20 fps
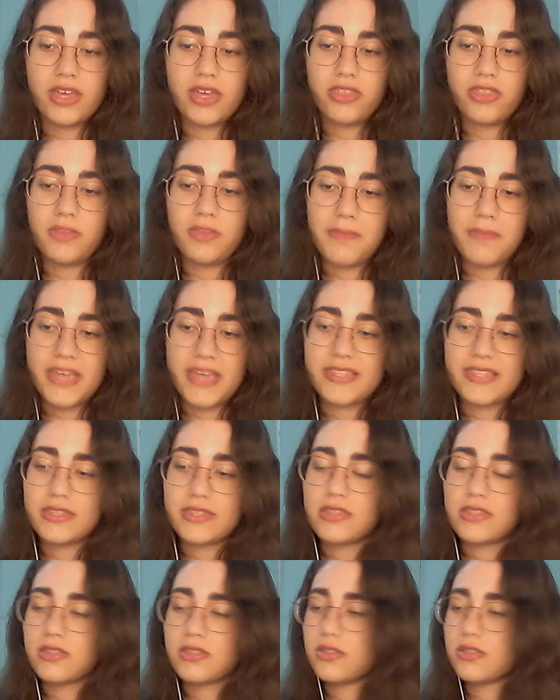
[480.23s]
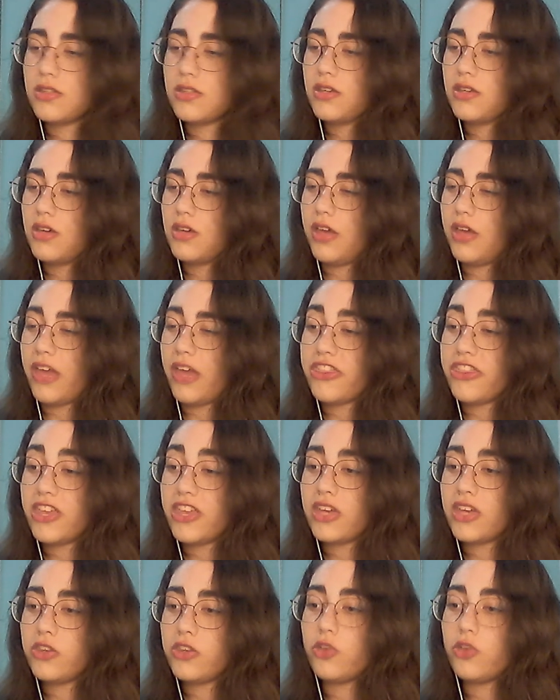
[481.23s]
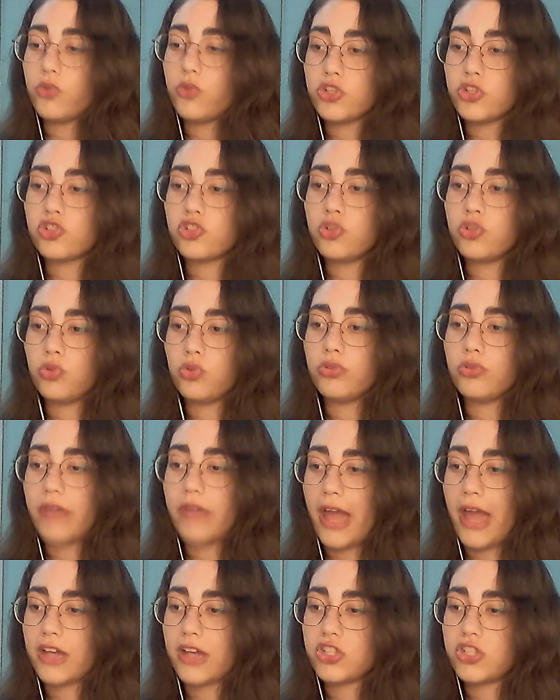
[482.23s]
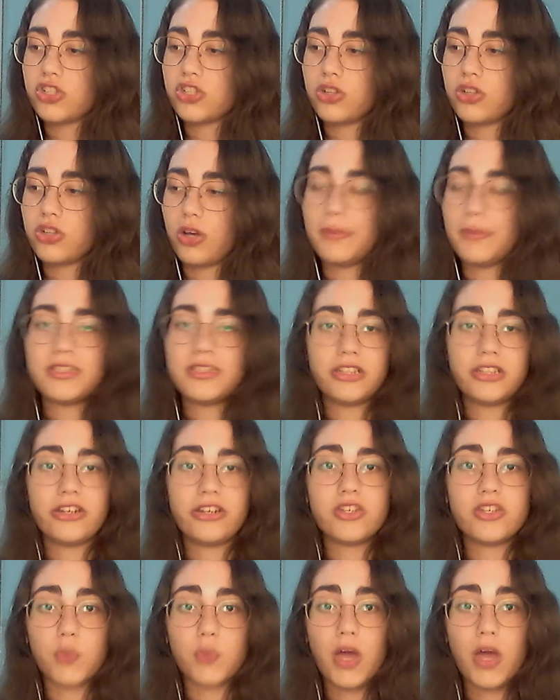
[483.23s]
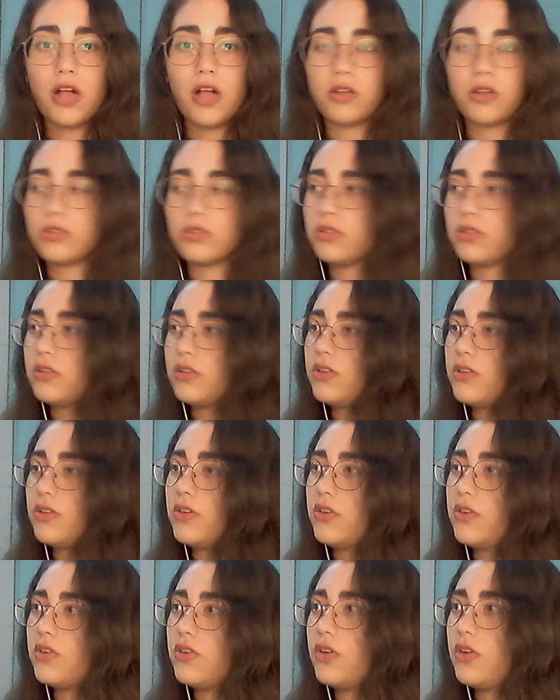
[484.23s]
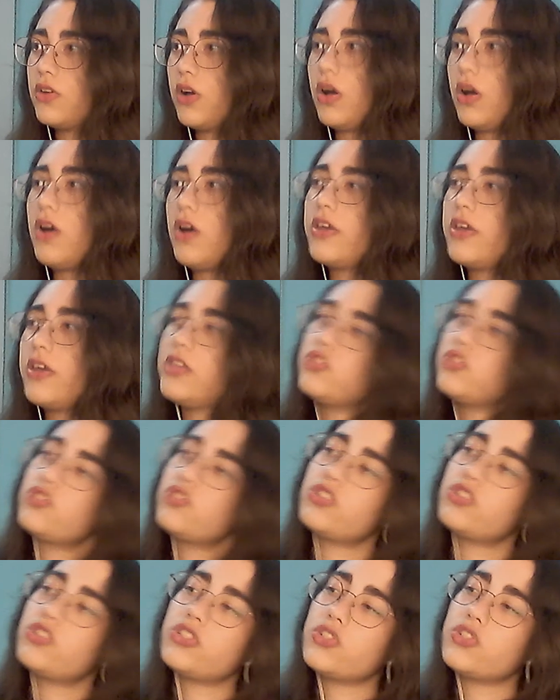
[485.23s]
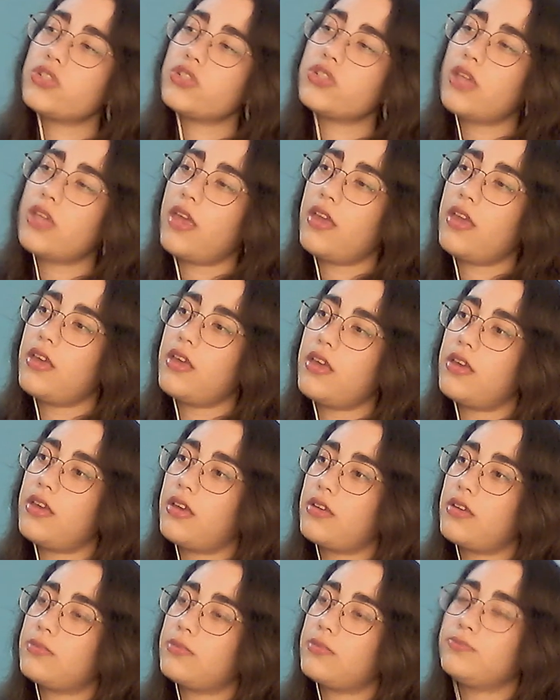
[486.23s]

and the bass. I think in the original reaction commentary as well. Oh, interesting.